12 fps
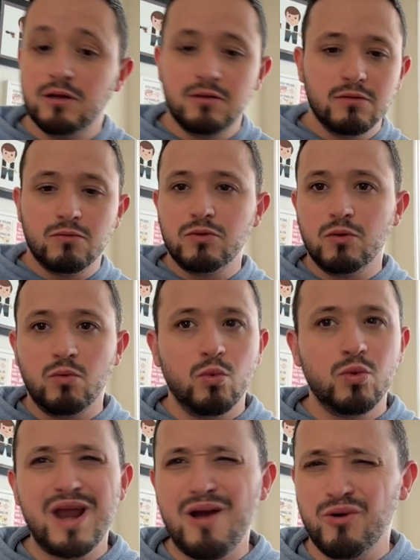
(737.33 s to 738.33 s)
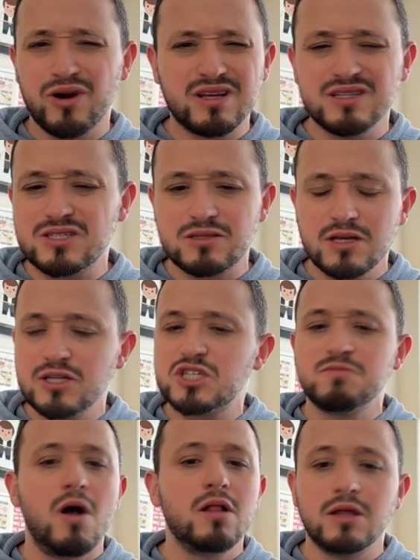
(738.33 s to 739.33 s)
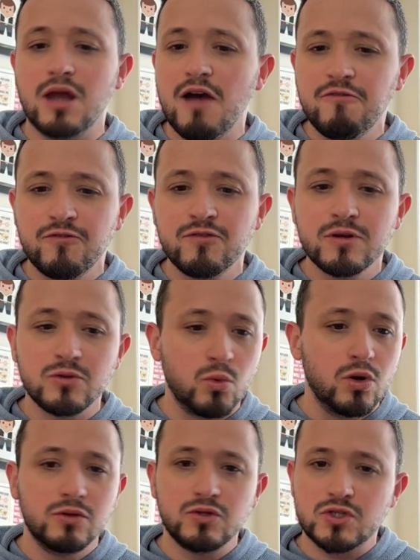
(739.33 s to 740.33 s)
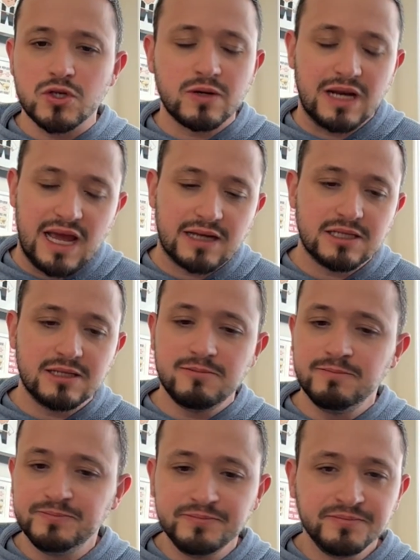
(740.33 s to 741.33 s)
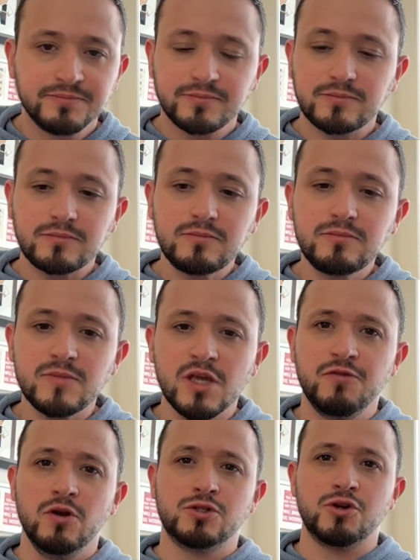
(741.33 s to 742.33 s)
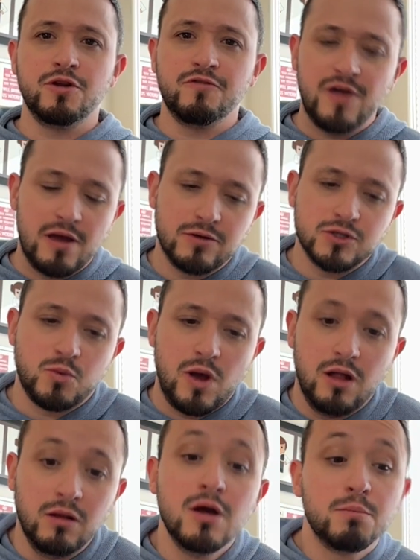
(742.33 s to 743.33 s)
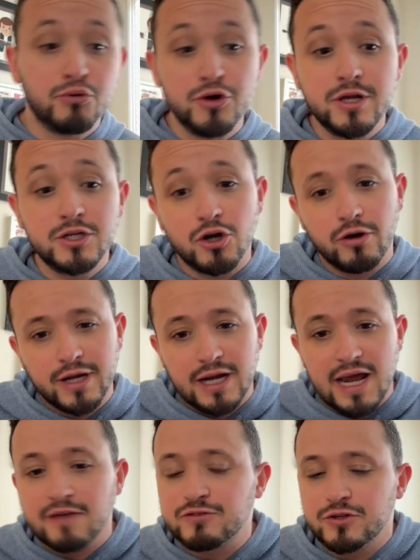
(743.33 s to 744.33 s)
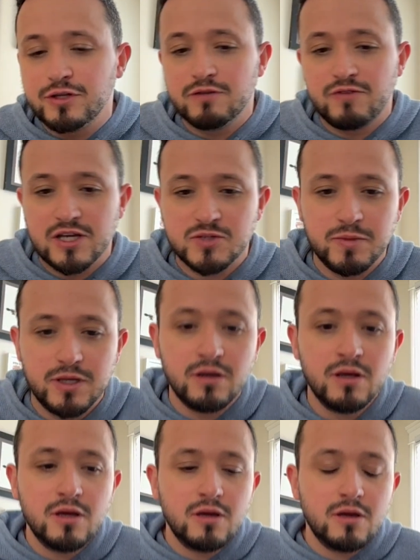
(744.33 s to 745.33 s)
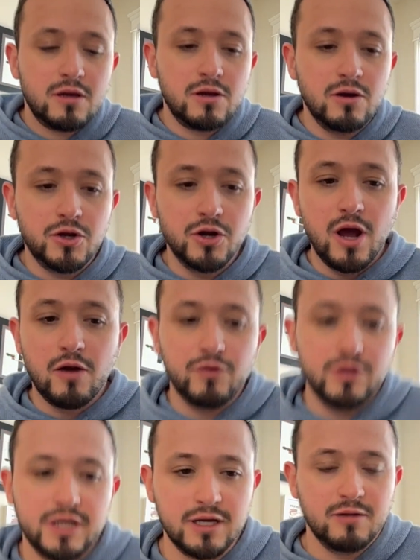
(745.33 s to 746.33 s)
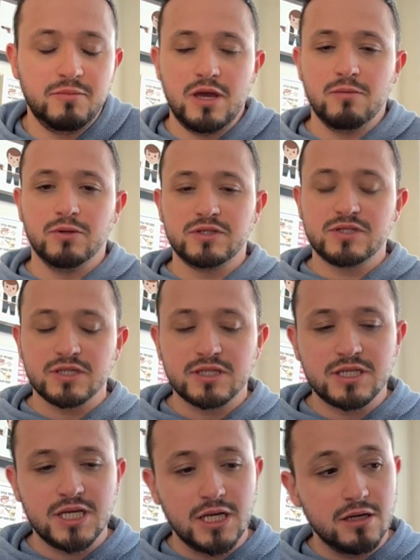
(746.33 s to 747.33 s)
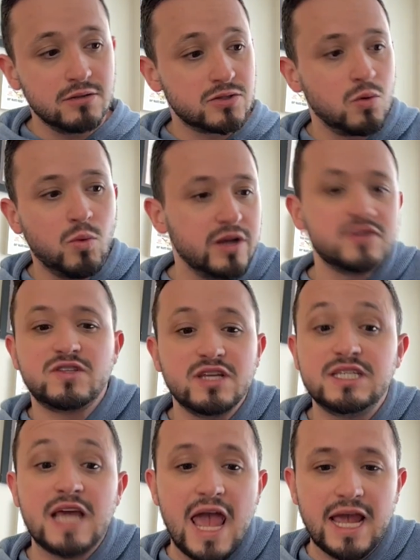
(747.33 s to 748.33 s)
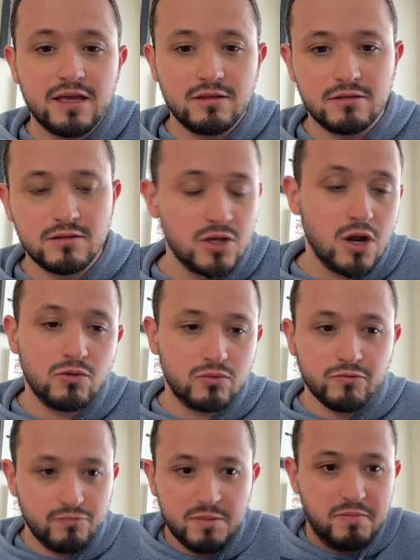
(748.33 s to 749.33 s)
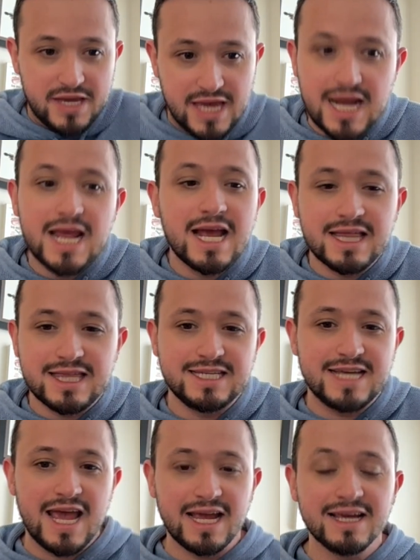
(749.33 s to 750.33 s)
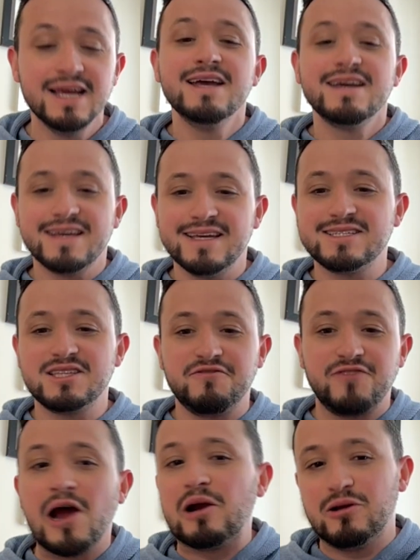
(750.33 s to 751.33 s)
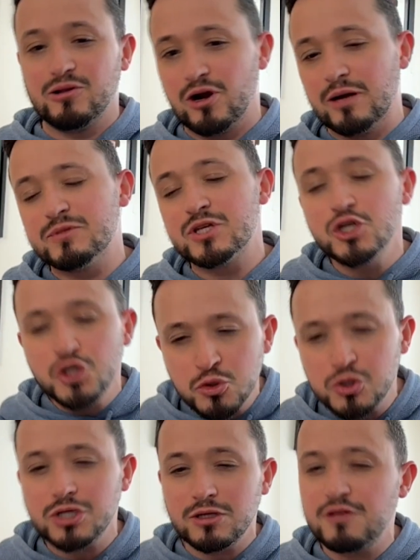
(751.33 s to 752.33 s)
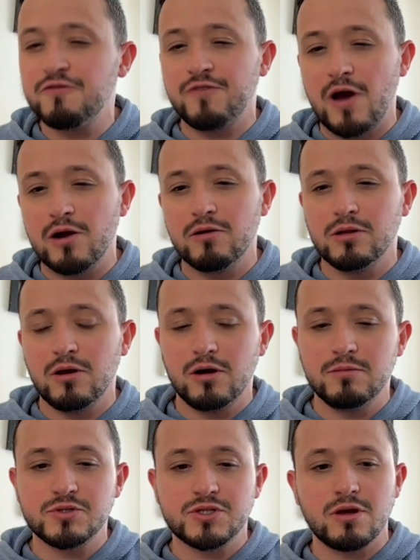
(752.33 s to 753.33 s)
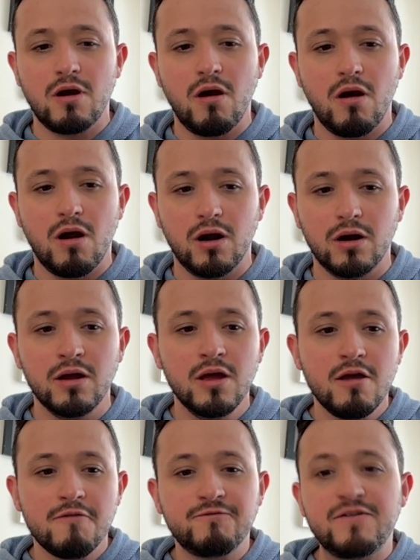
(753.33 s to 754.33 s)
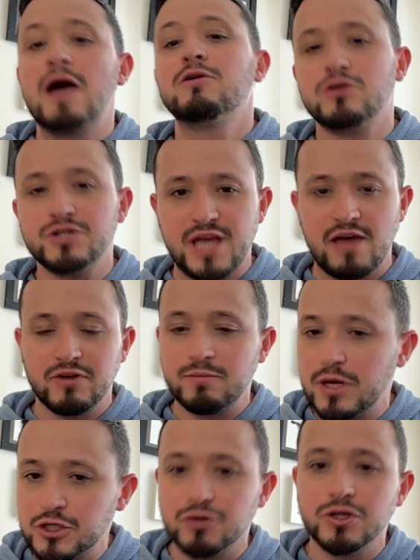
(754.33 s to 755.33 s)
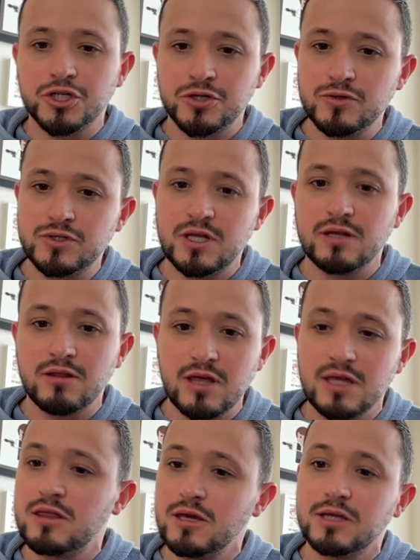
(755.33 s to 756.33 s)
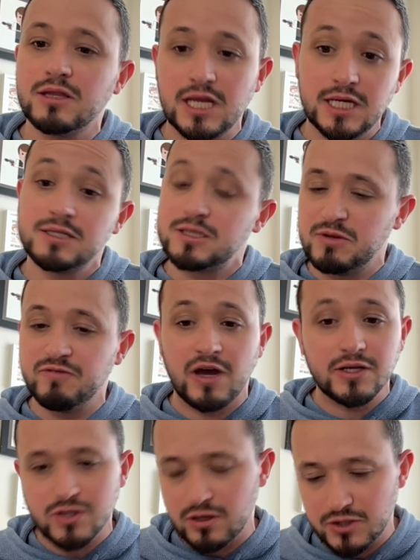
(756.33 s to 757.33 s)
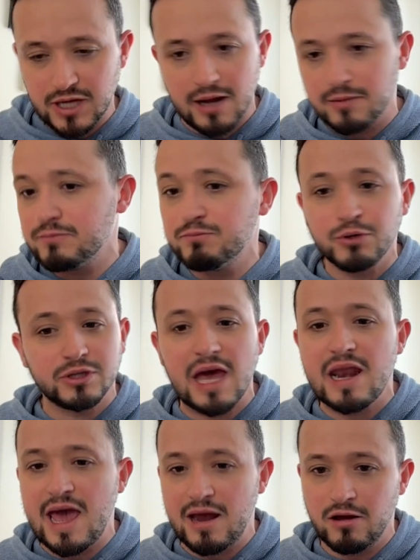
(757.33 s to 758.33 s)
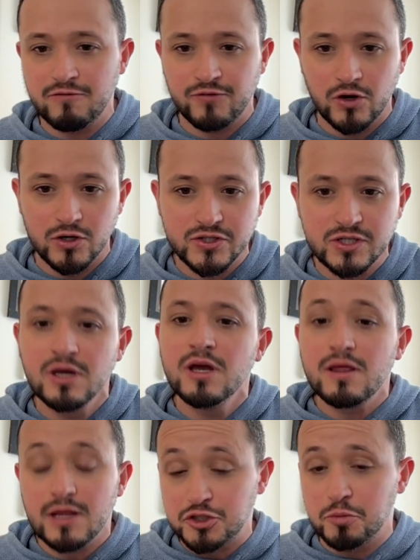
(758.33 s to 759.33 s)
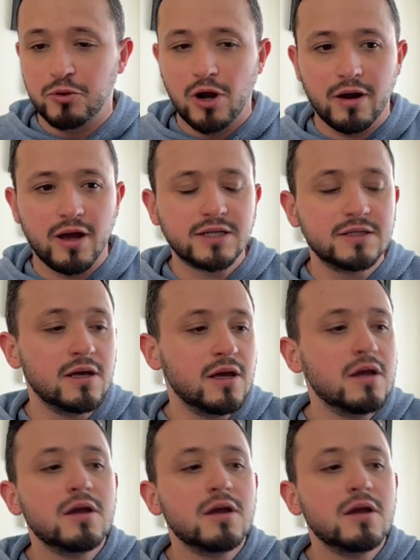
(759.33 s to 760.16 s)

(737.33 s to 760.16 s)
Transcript: And the network is small enough. The world is so connected. If you don't treat your founders well, pre, during, and after the investment, you're not really going to be able to succeed. And so what is the day? The beginning of the day is the fire alarms. And usually the fire alarms are founders having major issues that they think they need some advice on. You got to put that hat on first. That's your product.